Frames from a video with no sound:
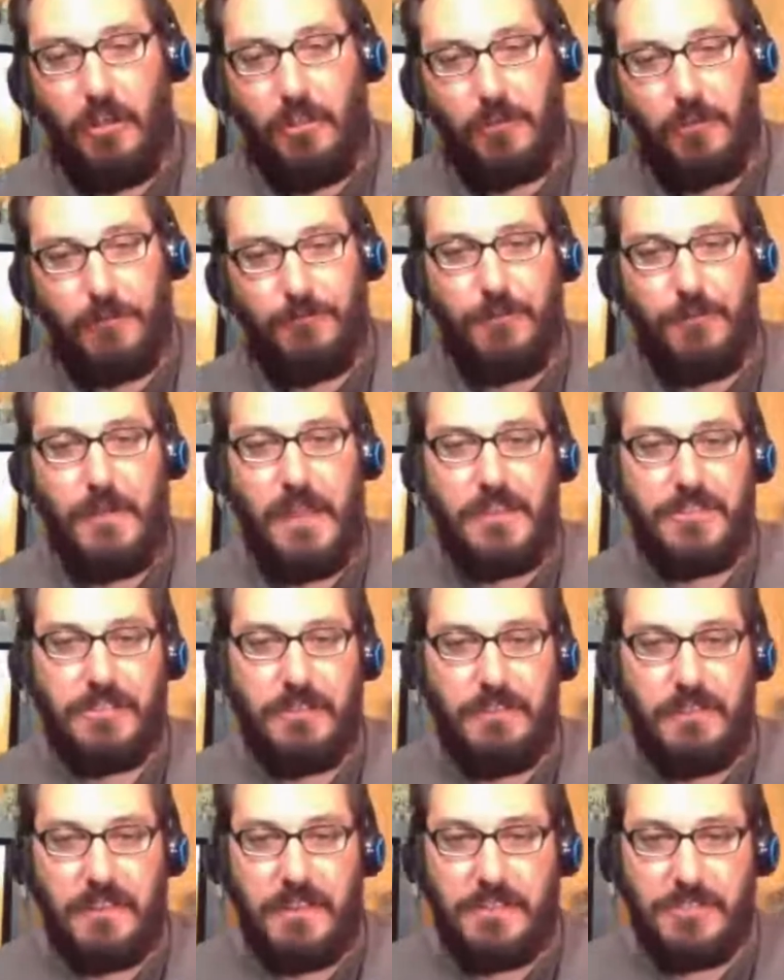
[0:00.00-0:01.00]
information,
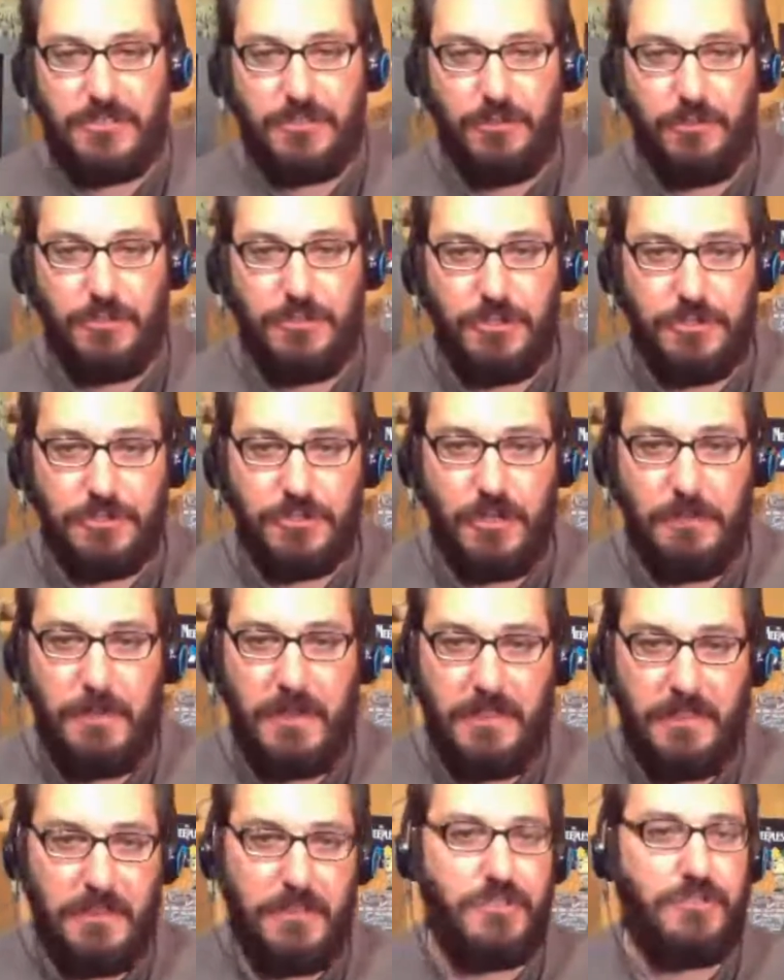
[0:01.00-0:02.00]
everything they just told you, is going to be
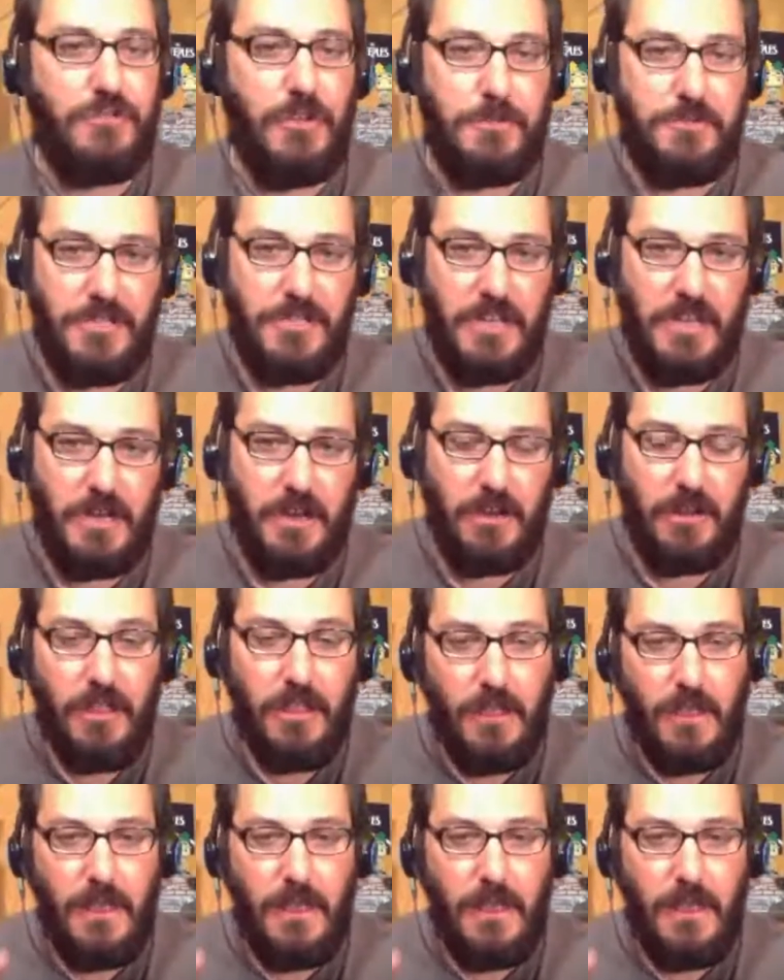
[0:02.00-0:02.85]
in the description here.